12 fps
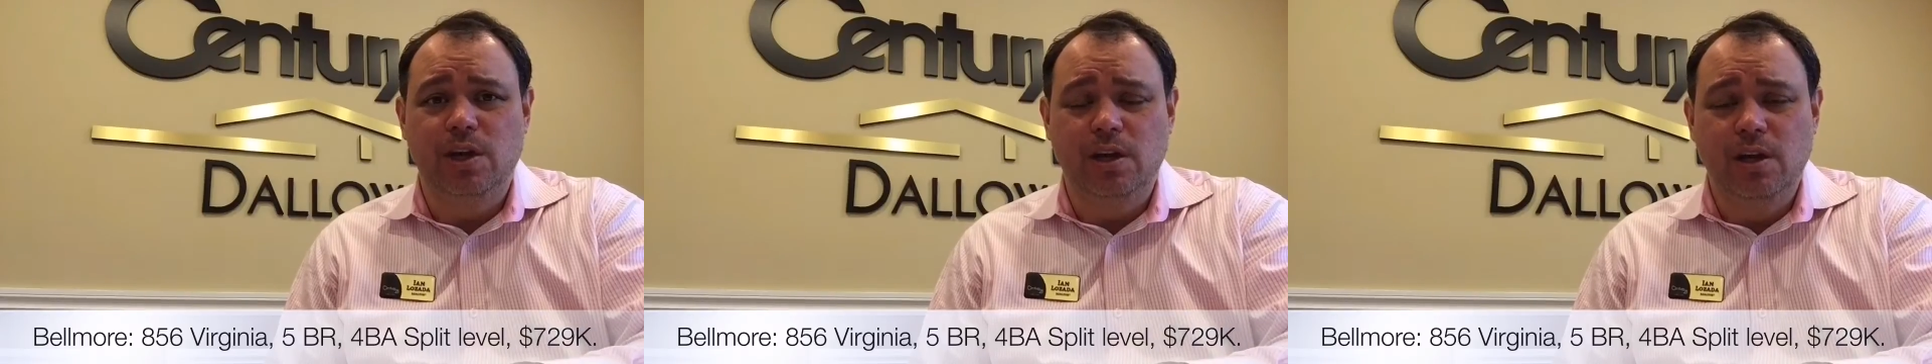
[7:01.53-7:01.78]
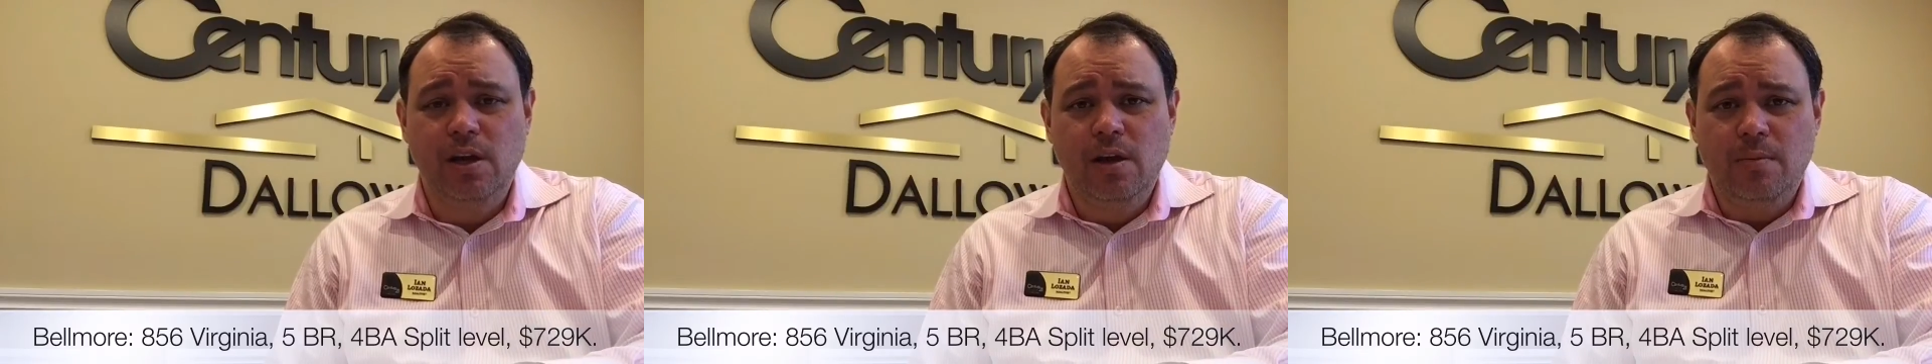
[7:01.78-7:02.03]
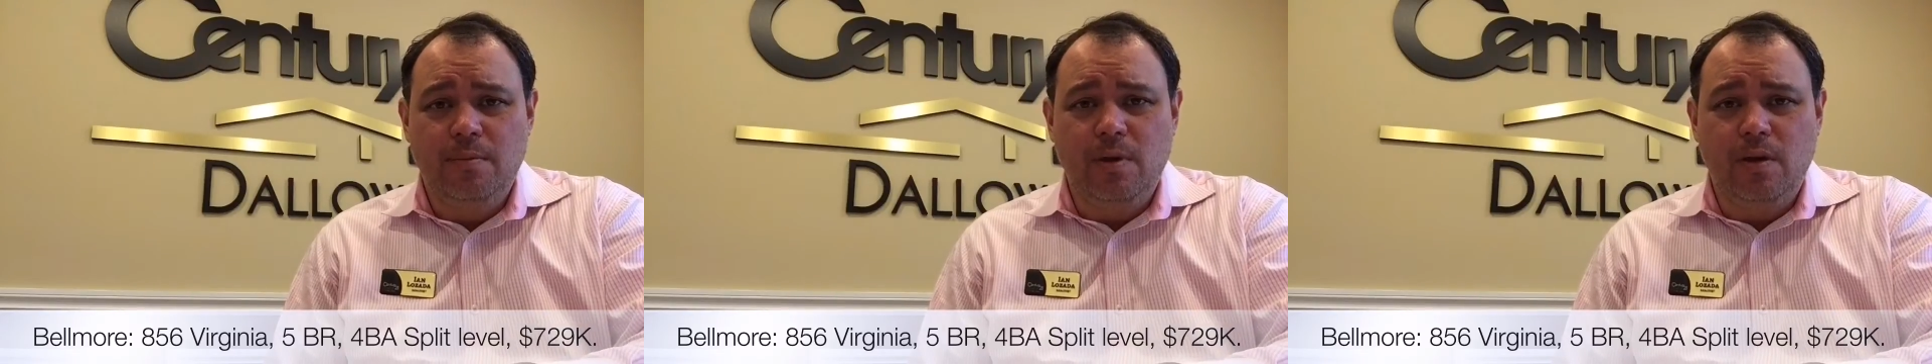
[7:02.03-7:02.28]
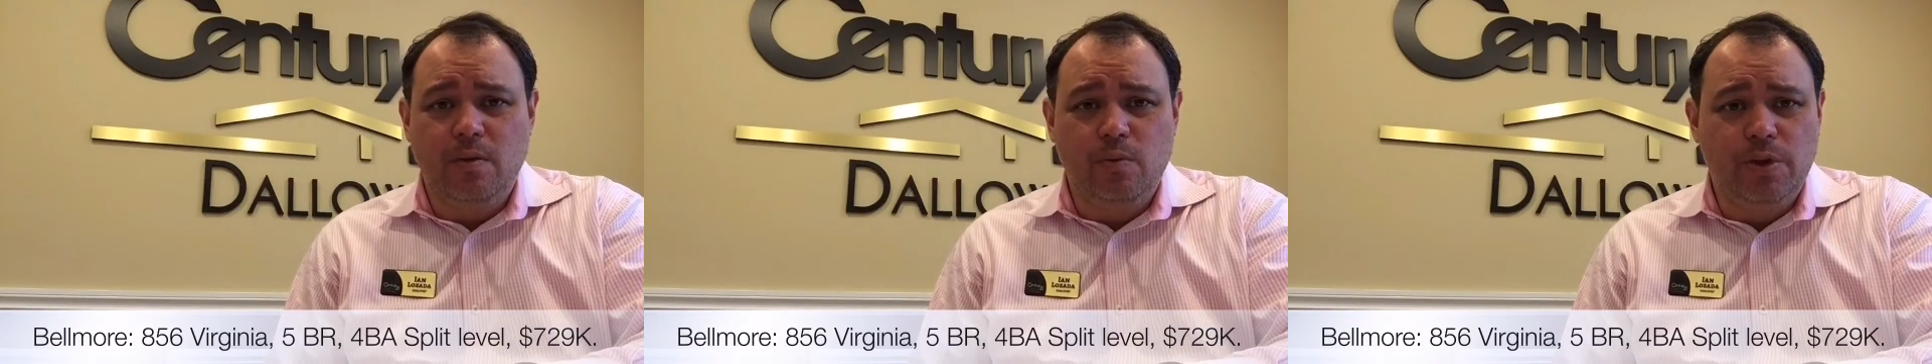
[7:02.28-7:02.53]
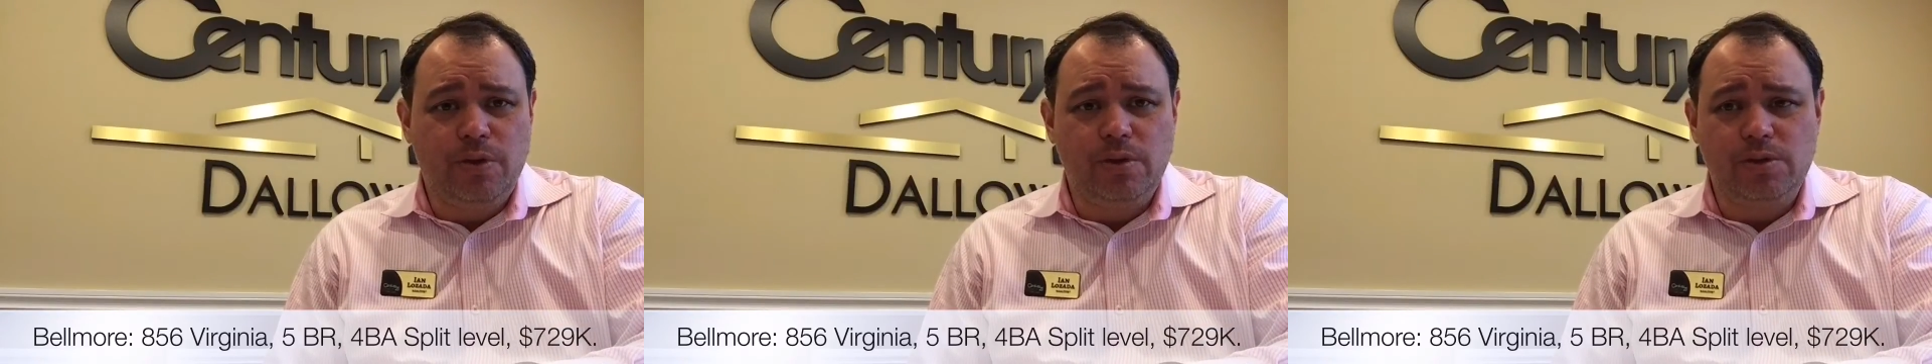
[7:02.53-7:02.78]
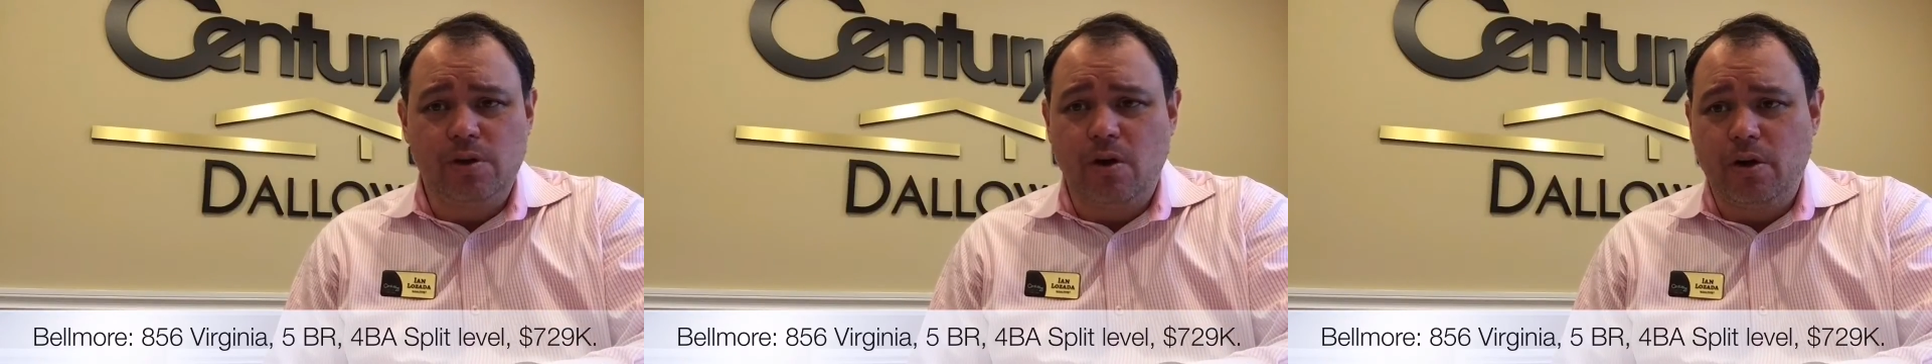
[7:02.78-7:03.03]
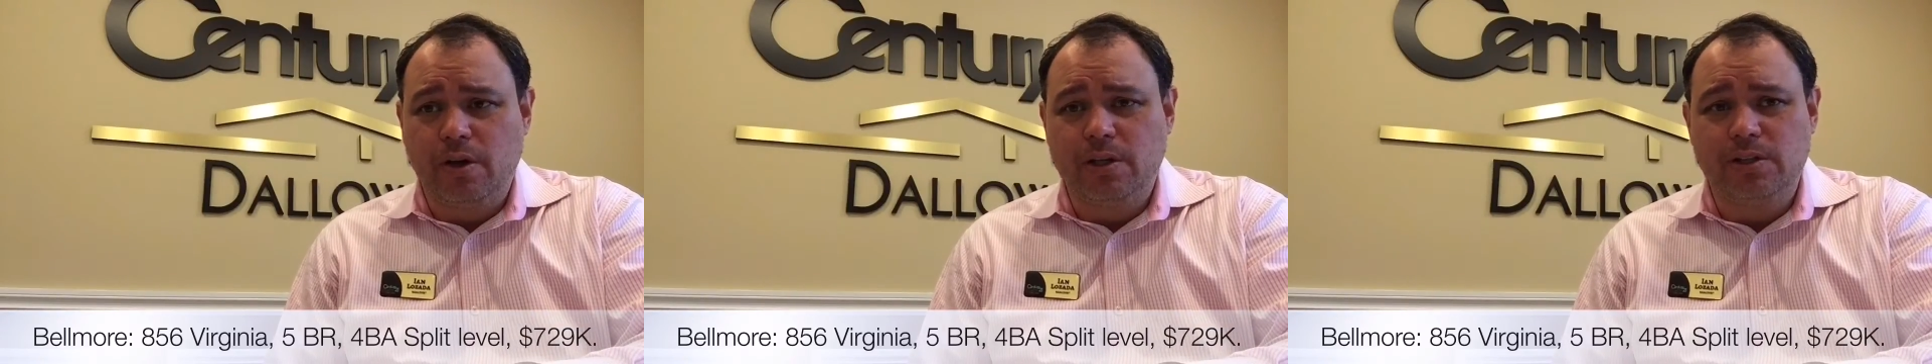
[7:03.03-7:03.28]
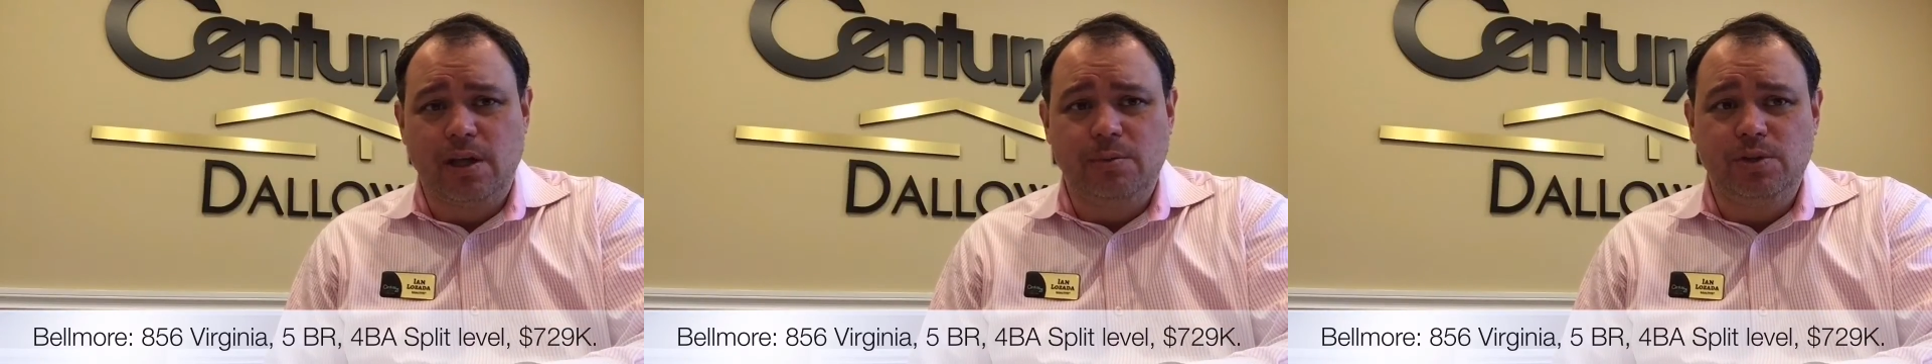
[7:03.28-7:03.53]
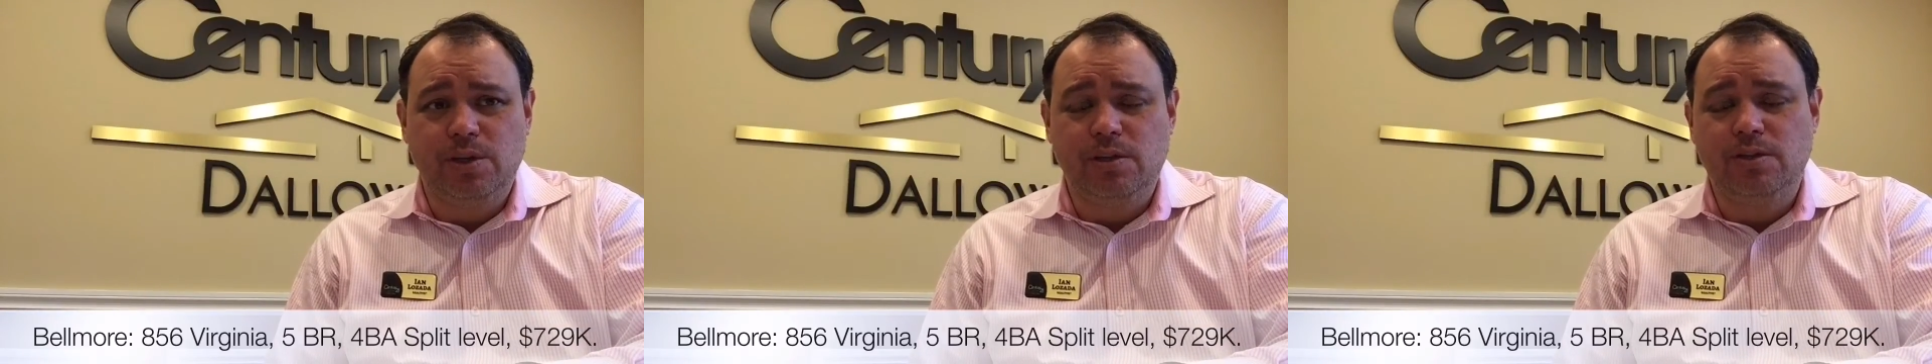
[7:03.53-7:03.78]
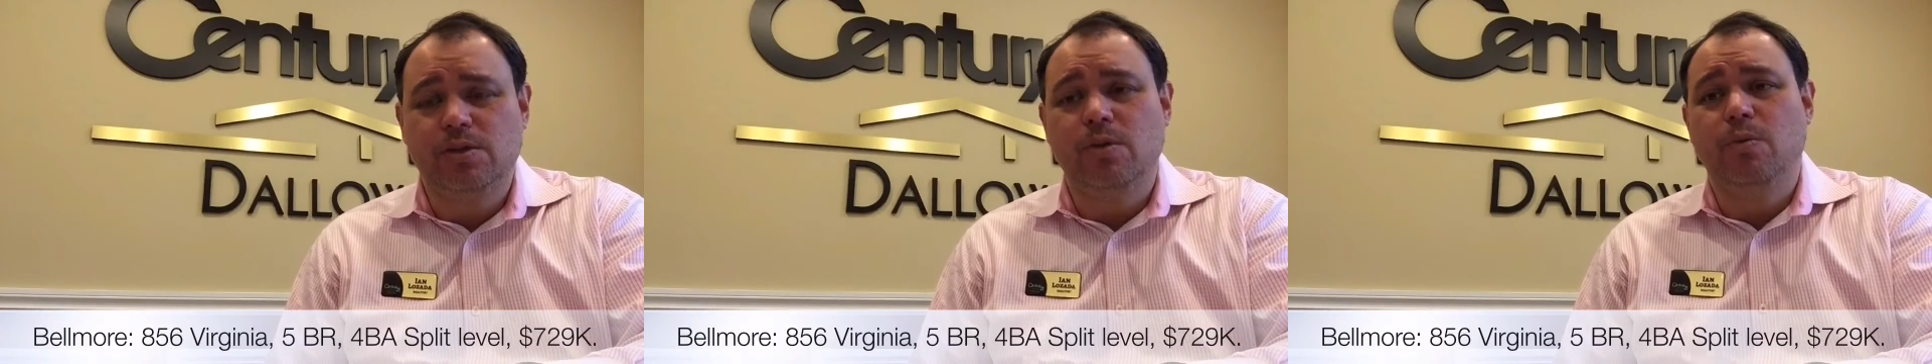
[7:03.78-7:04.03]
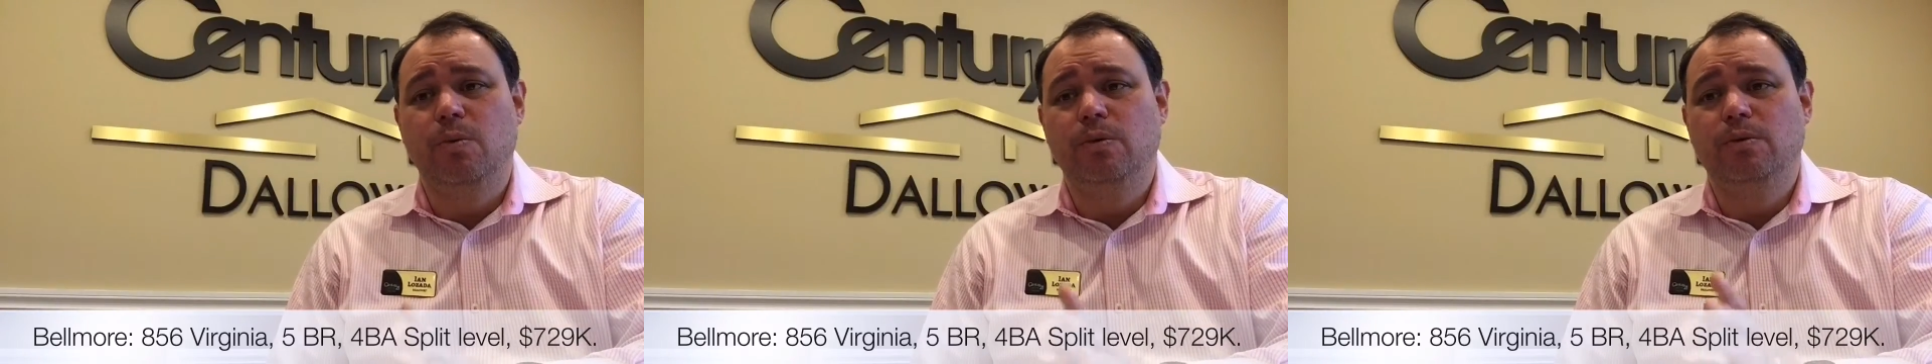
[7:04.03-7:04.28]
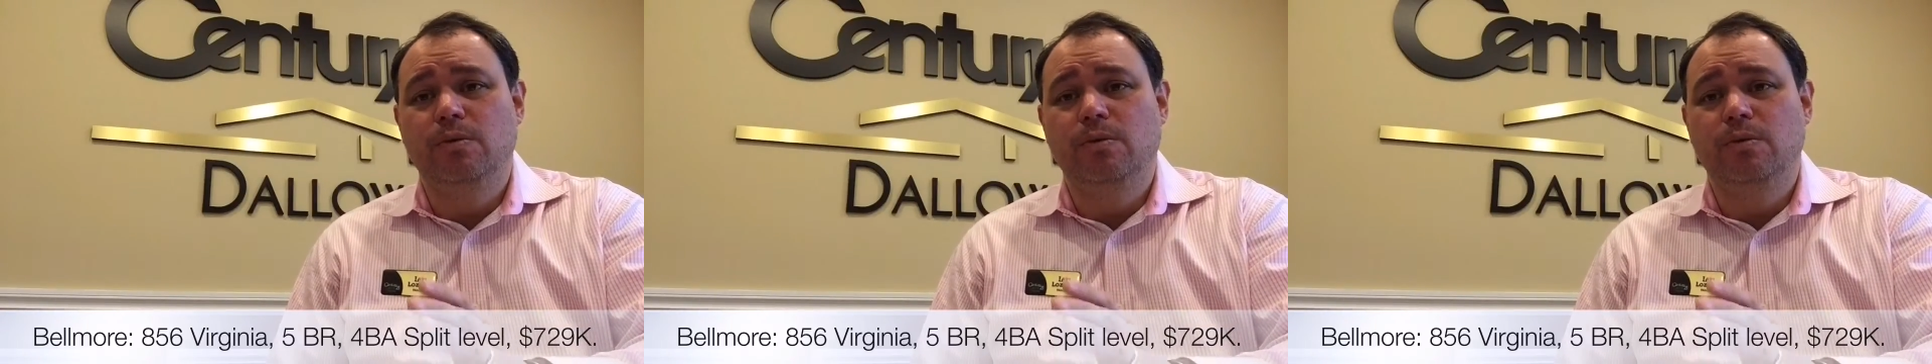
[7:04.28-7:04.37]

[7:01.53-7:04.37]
you get with the STAR exemption, so